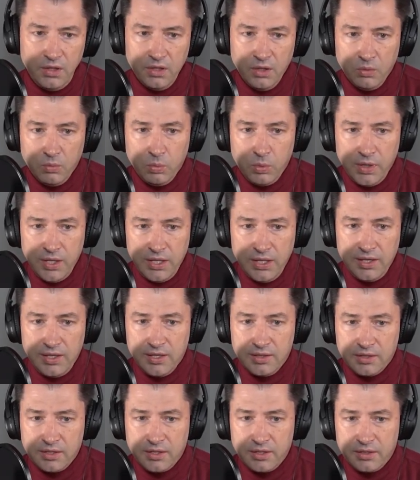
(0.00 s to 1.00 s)
we
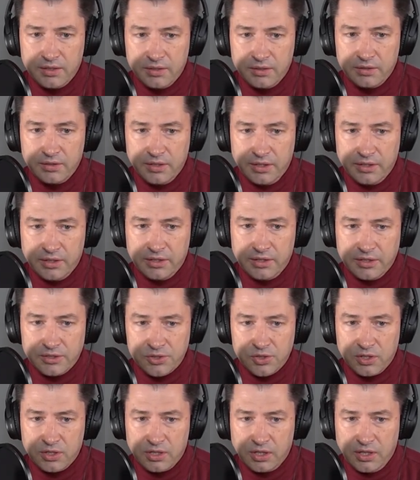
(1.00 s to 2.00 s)
in
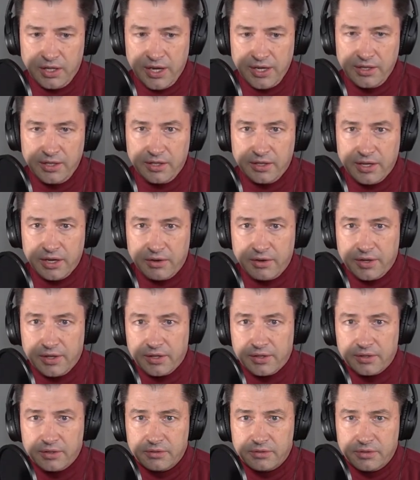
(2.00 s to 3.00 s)
sort of the lightning
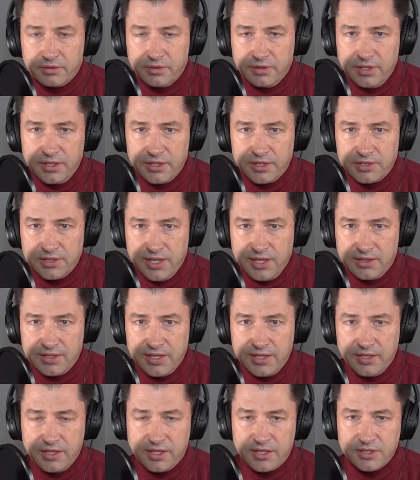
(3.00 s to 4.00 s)
area need to take
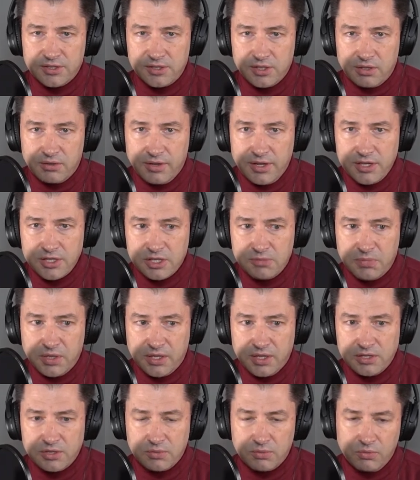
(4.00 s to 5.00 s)
that into consideration,
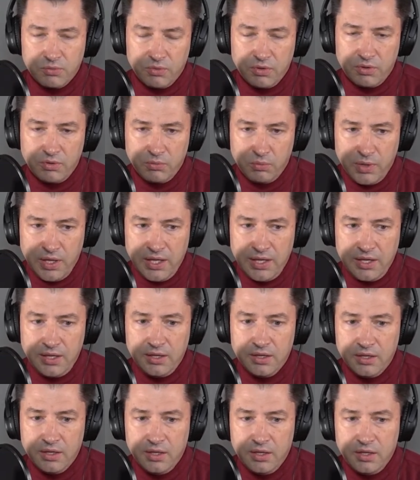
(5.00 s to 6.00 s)
because we
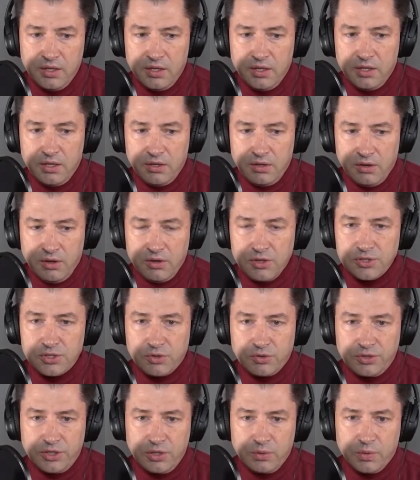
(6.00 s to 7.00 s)

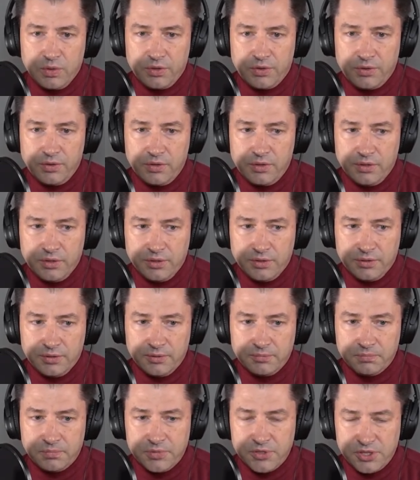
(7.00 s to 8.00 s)
also deal with
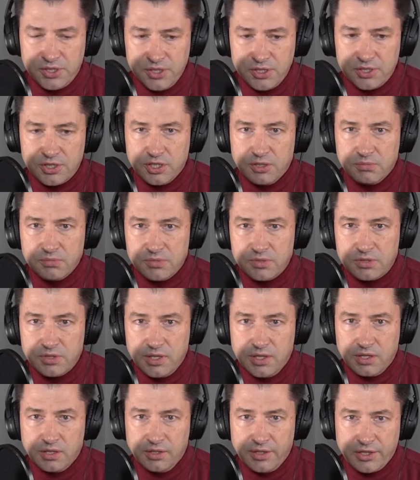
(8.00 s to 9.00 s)
systems
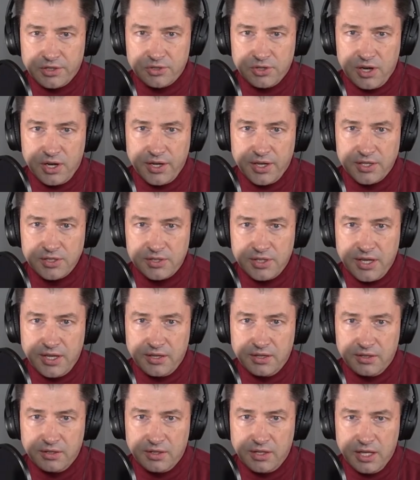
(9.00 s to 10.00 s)
and electronics that
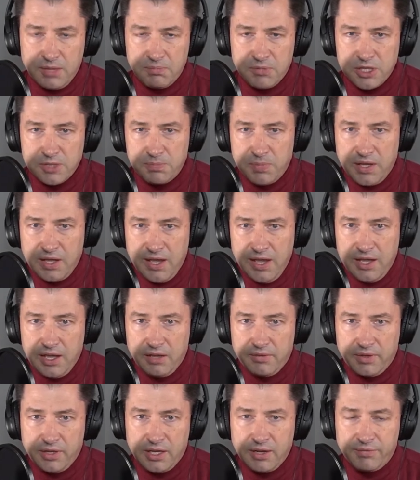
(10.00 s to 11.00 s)
can
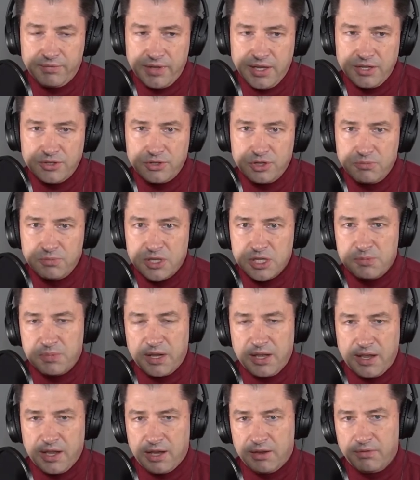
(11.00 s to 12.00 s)
misbehave. And if they do
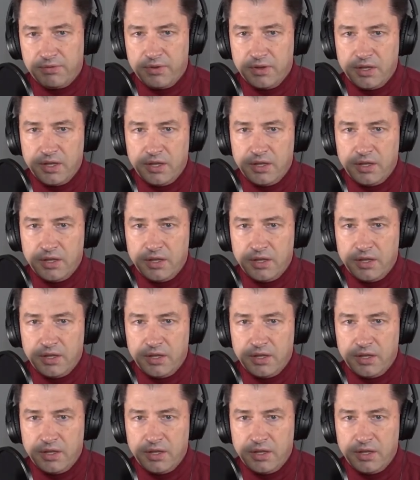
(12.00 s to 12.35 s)
misbehave,